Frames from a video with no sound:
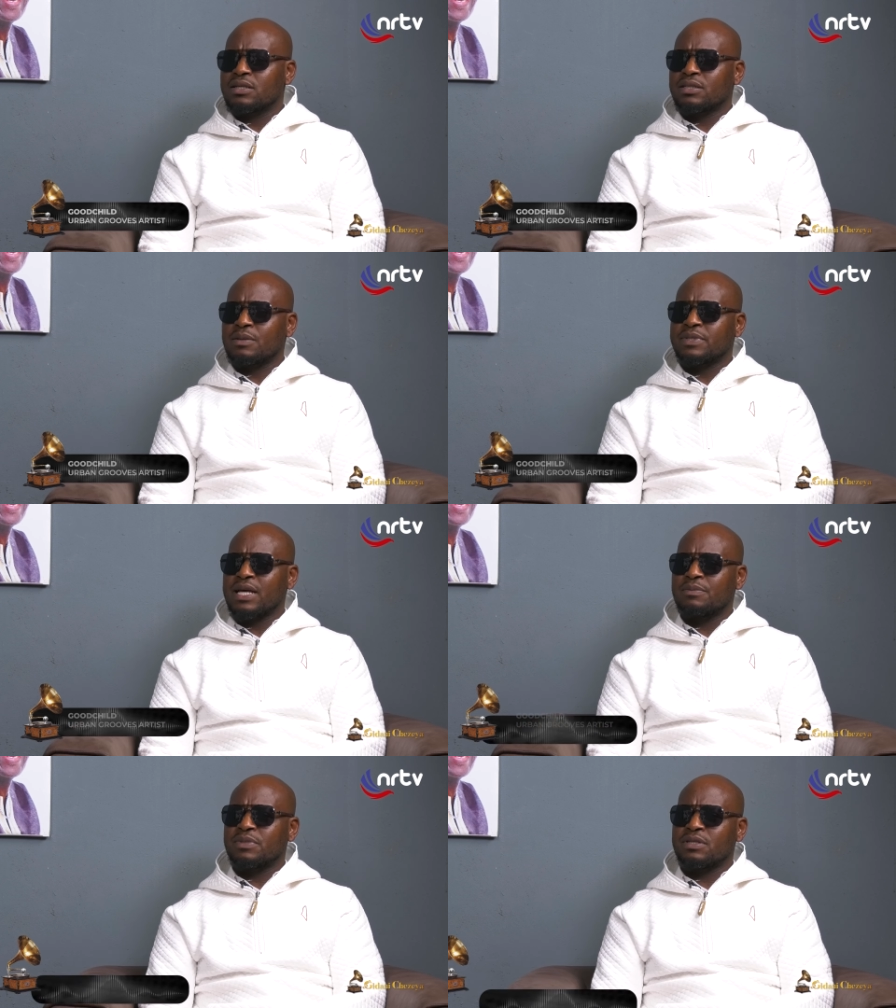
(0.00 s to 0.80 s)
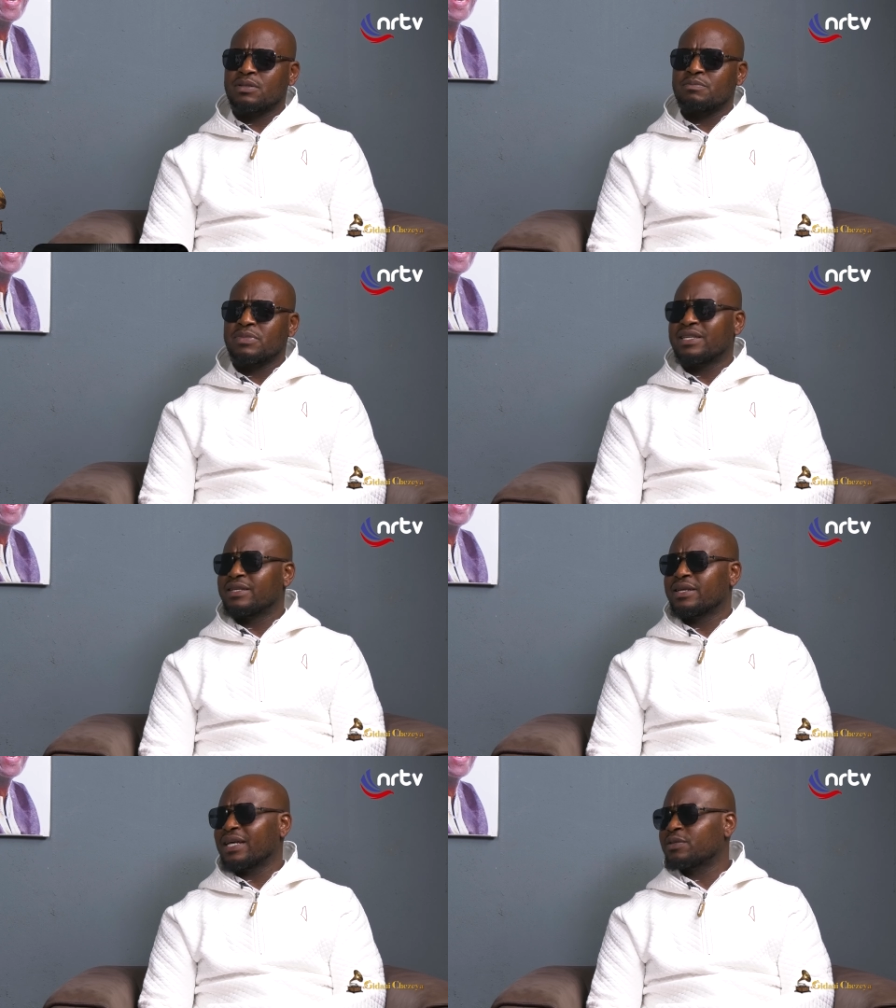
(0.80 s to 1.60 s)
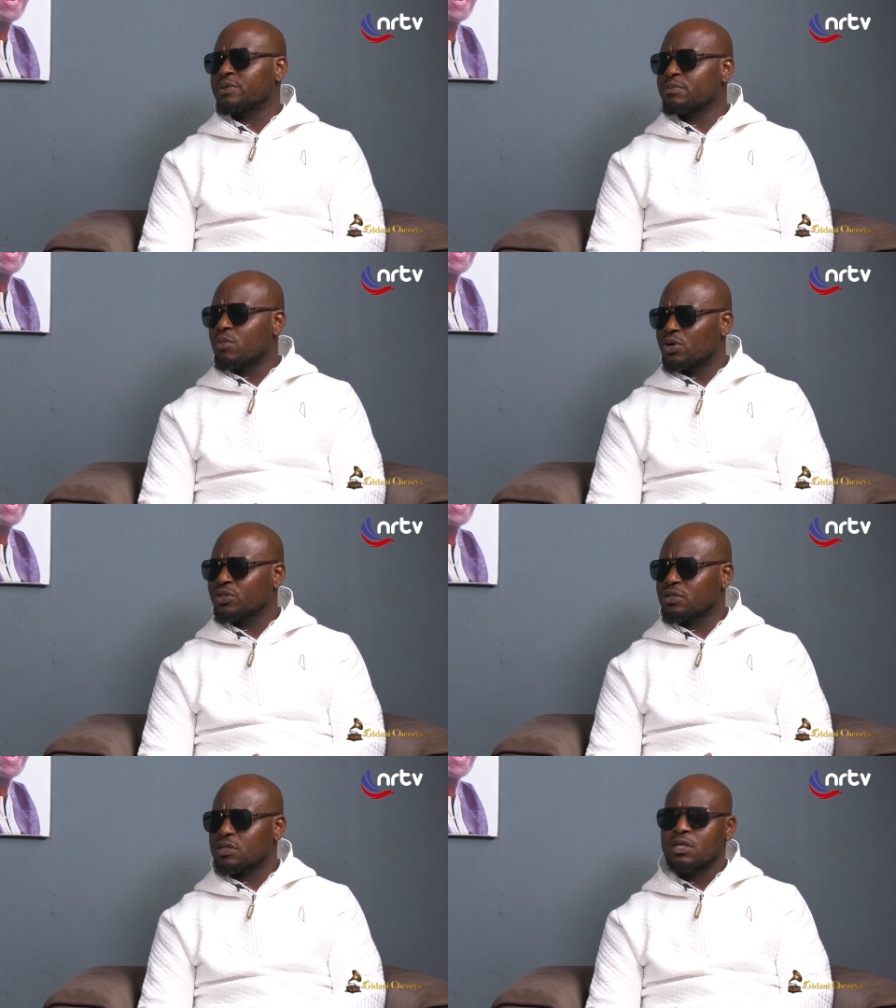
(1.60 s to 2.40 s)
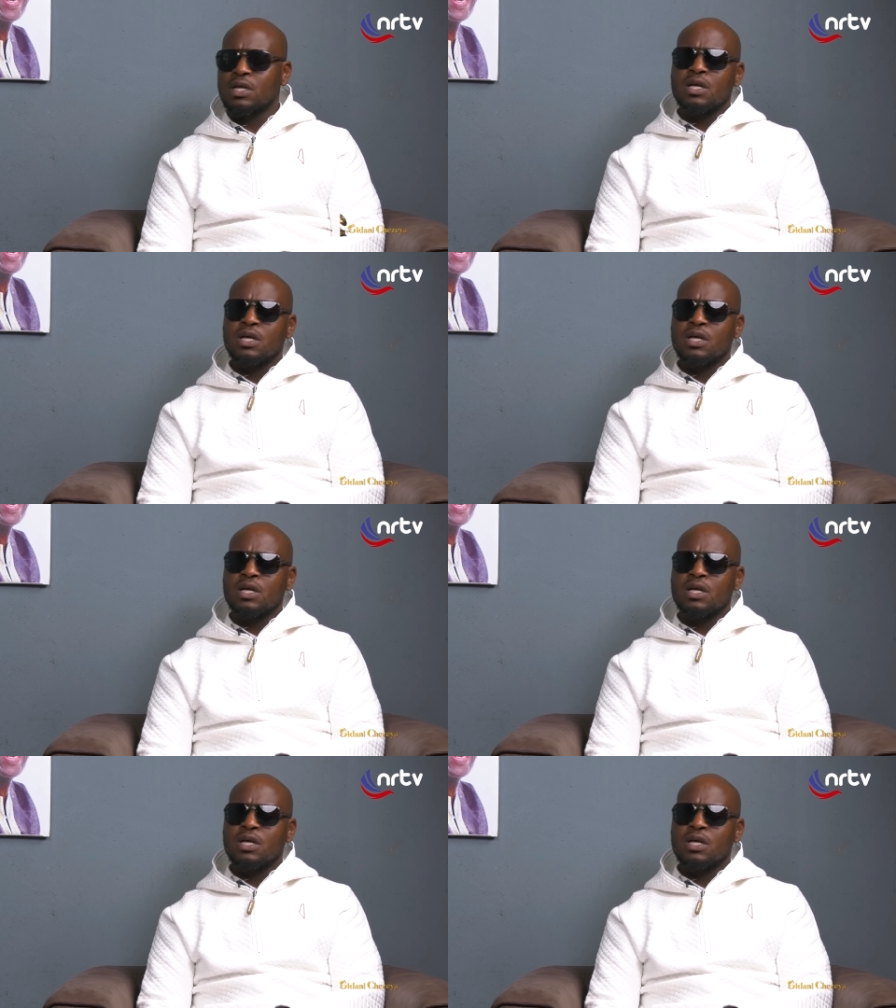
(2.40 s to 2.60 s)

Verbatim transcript: sometimes it gets me emotional.